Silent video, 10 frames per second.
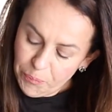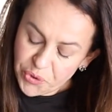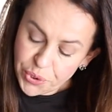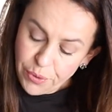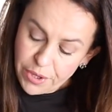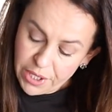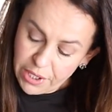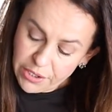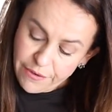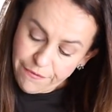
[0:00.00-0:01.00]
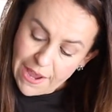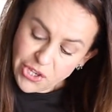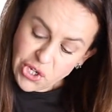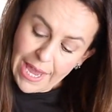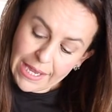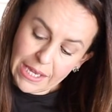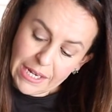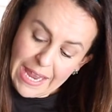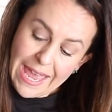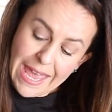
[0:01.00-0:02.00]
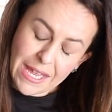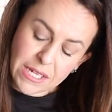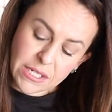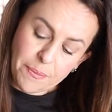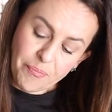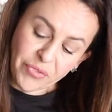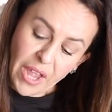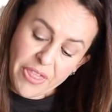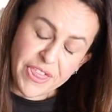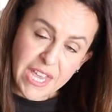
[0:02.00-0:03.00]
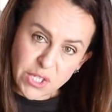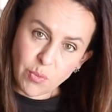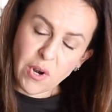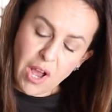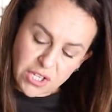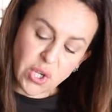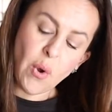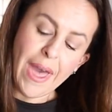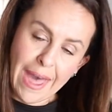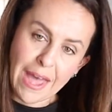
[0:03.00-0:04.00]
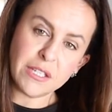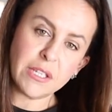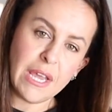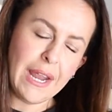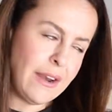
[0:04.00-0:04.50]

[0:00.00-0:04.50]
Define jacket. And This one also has, and I